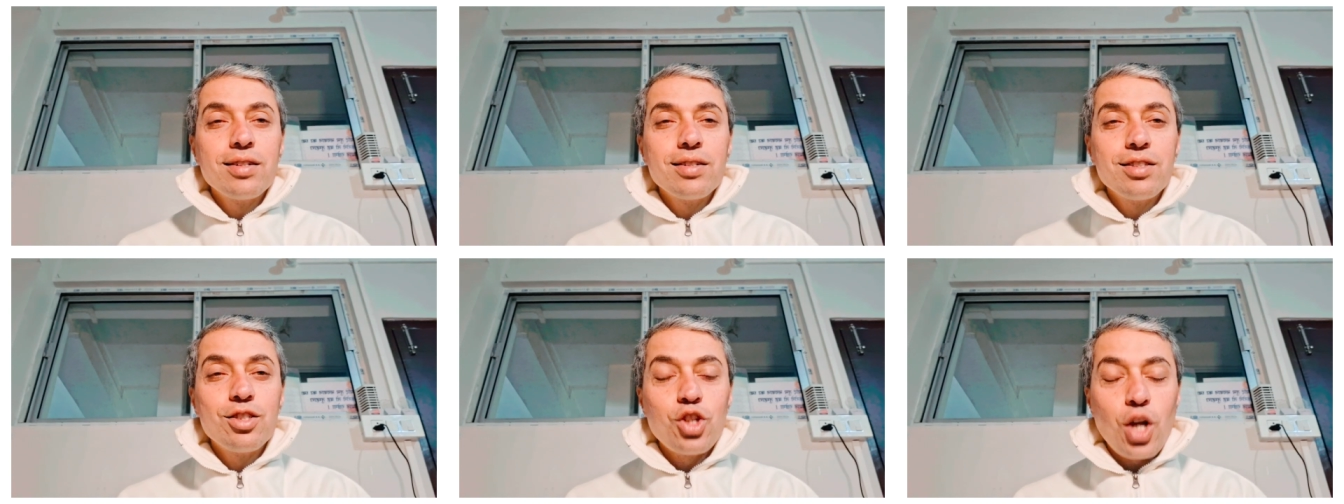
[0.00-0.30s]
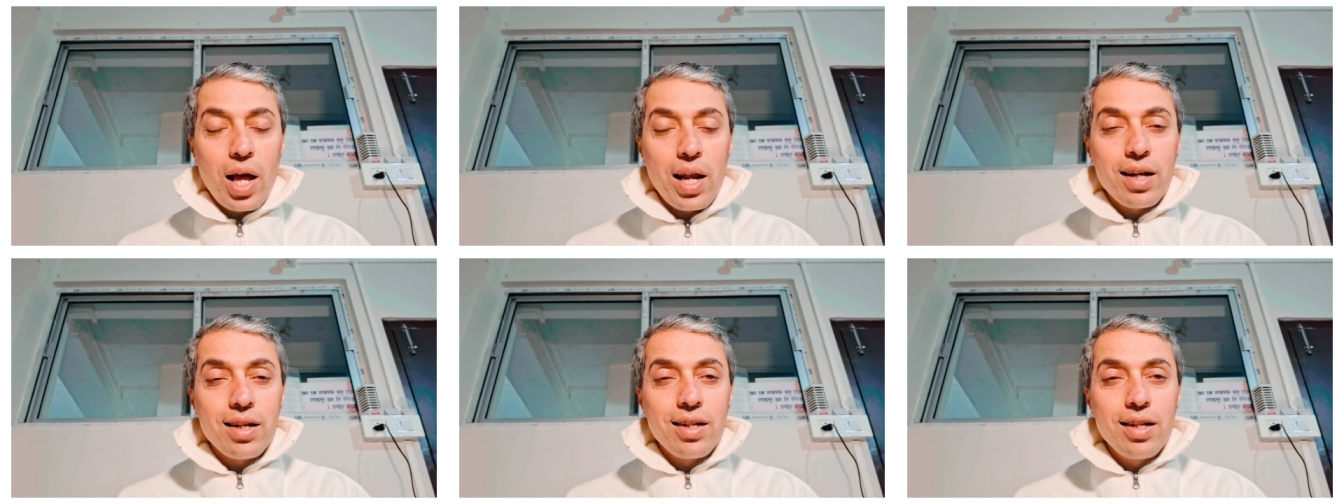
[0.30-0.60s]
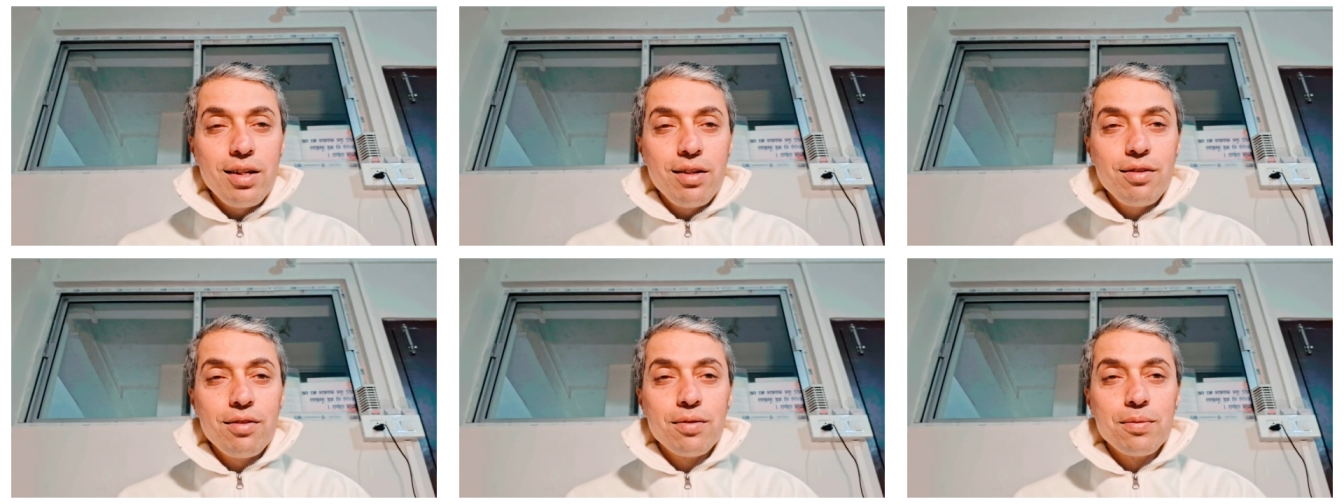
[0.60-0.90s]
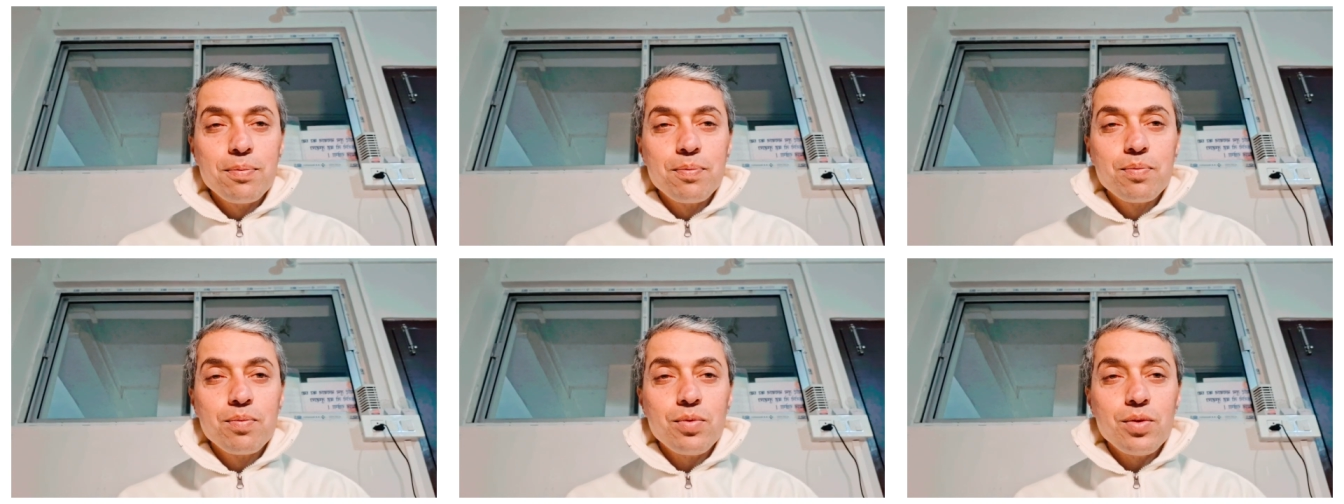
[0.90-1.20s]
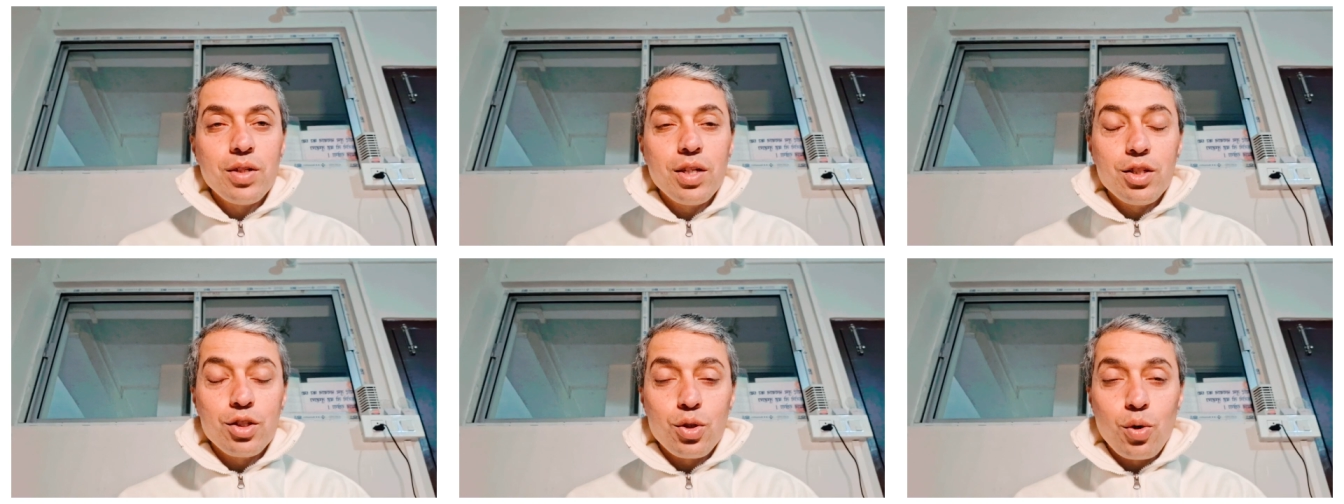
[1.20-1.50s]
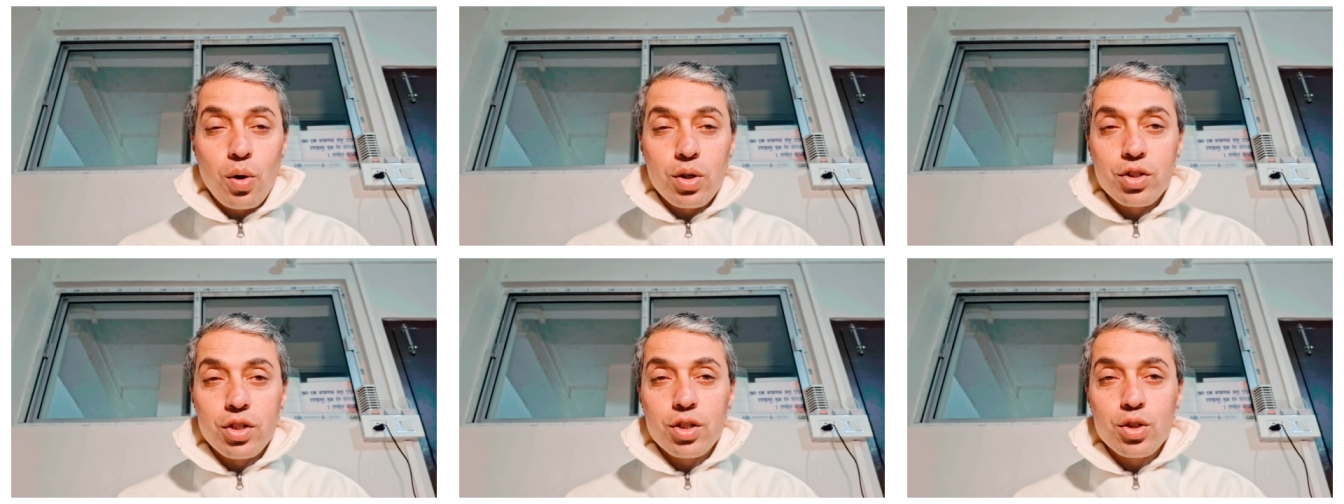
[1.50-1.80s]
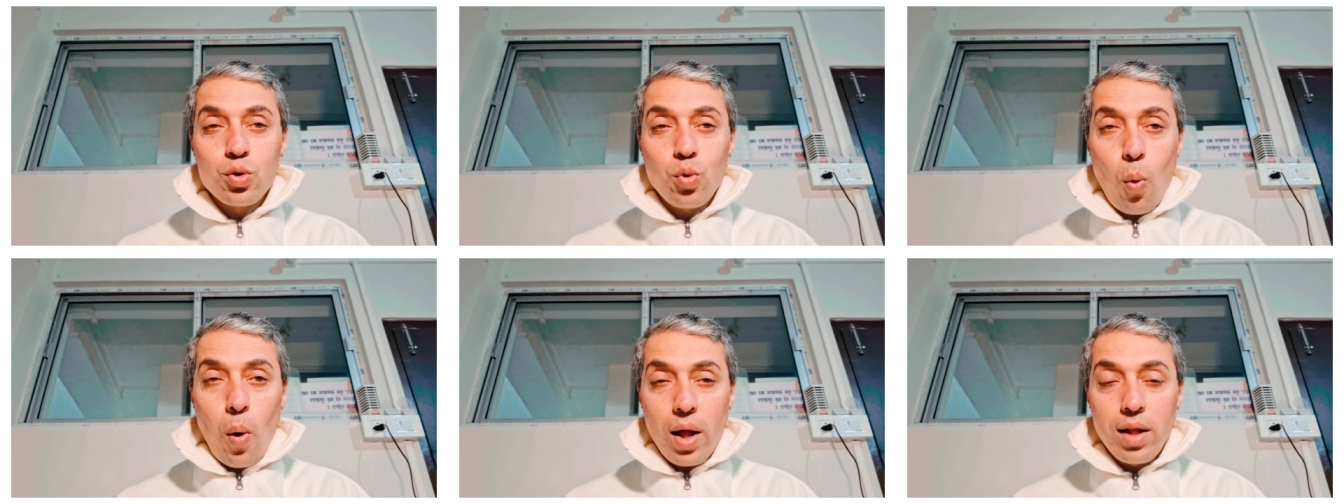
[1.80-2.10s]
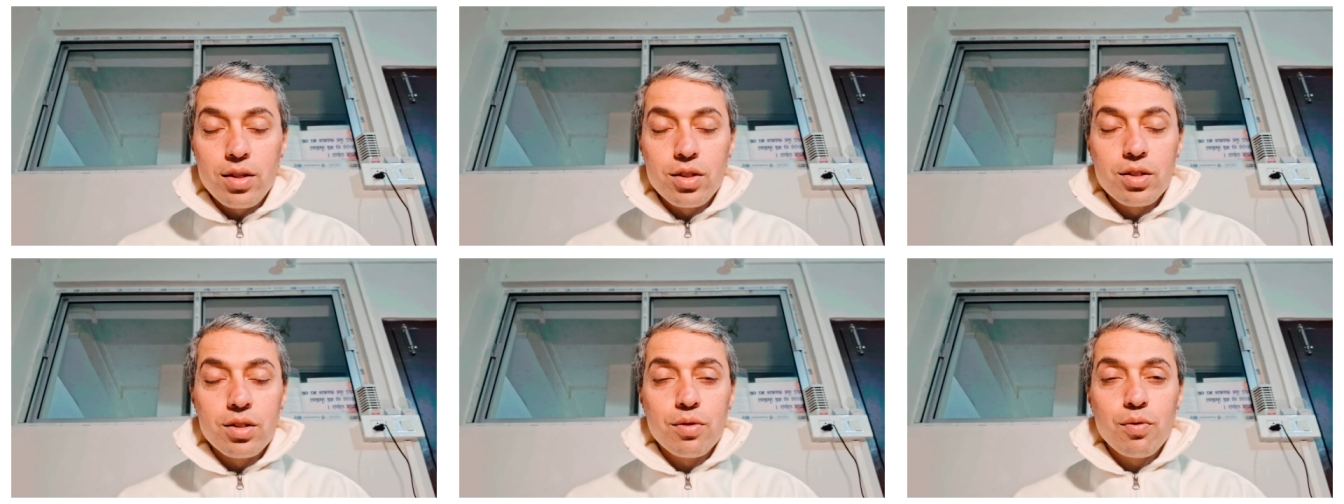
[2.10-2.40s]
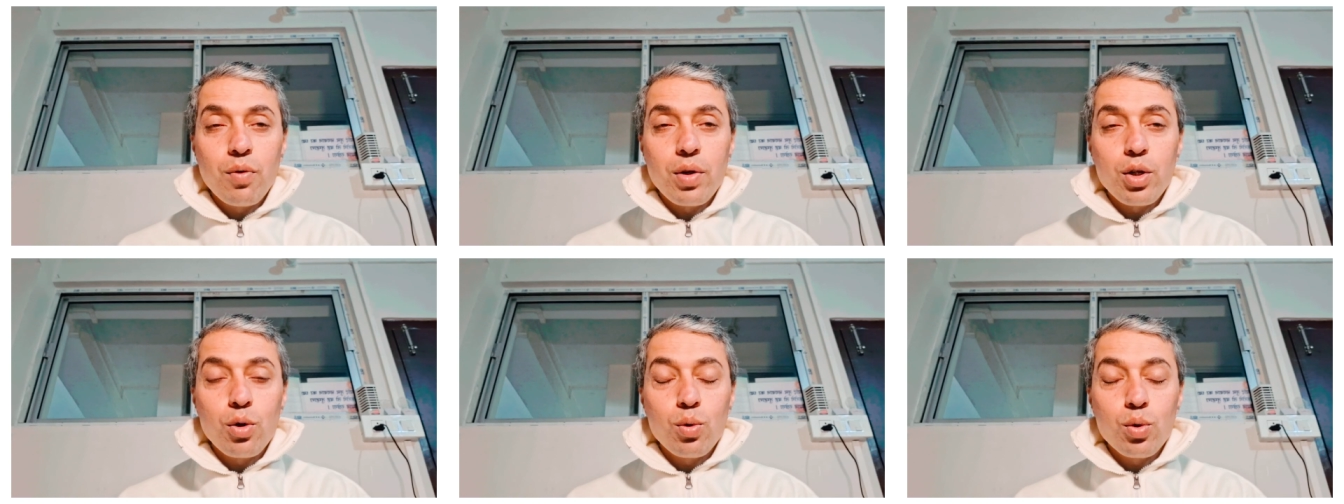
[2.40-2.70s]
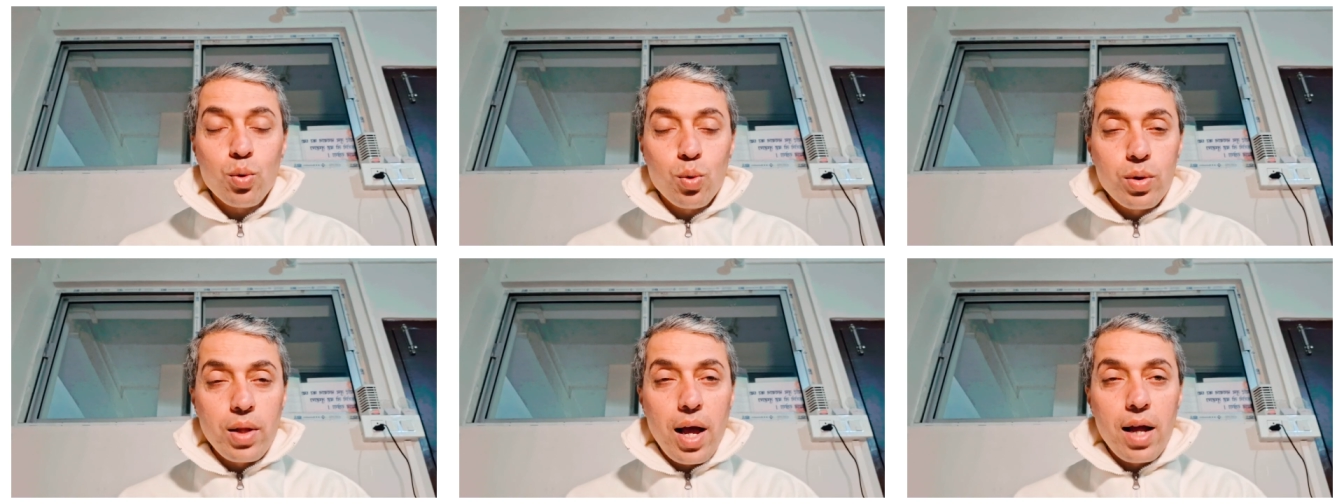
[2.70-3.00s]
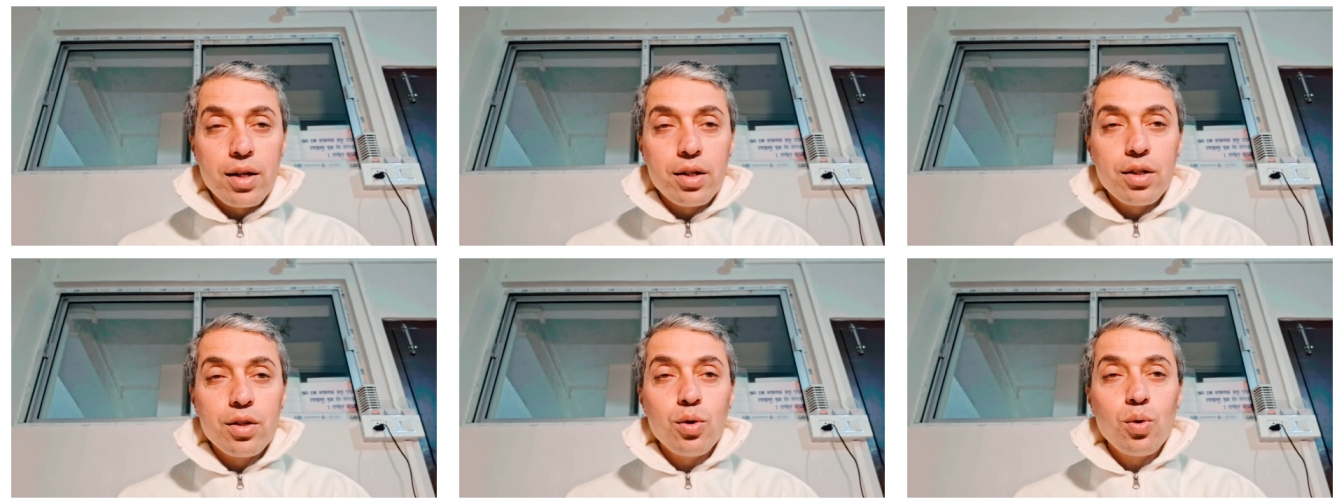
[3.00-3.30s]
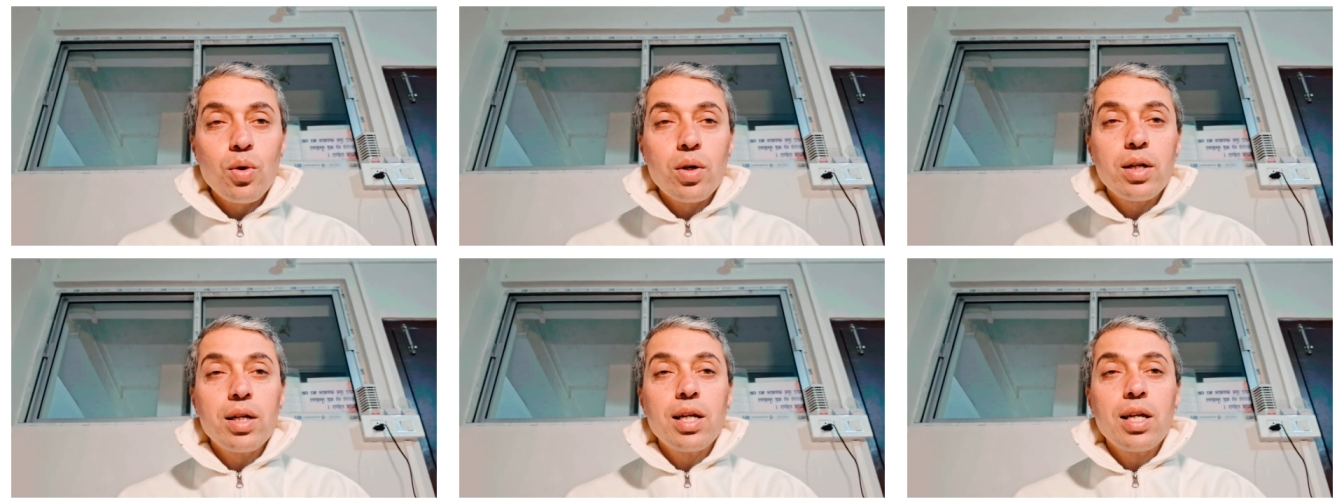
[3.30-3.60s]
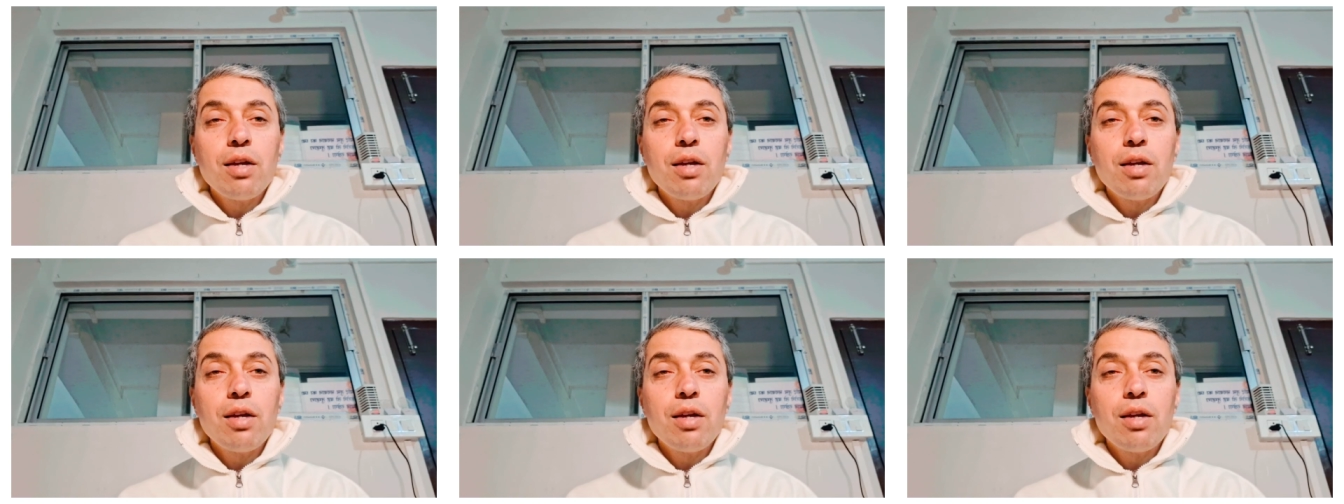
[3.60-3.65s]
charity it's not just once when you do that you're